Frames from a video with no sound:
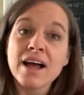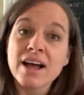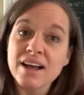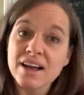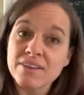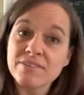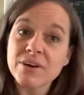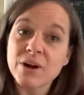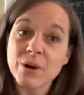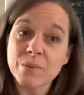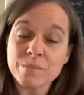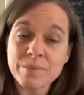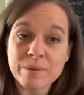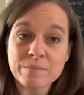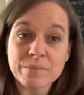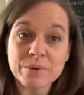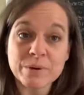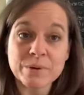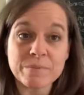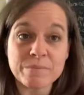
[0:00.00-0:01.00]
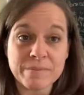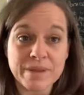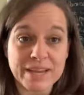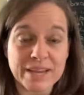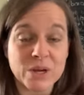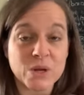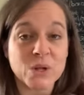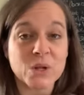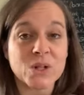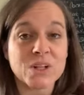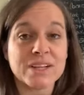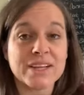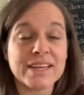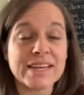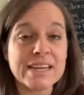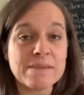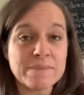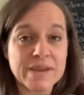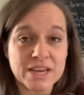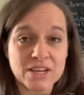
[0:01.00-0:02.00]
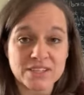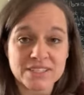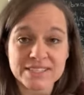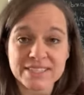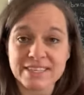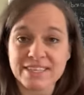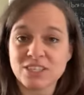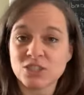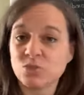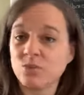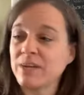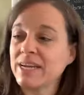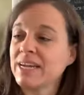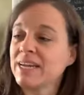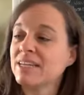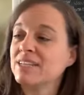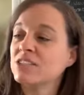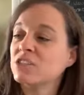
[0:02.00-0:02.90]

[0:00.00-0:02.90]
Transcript: of our member mail emails each week.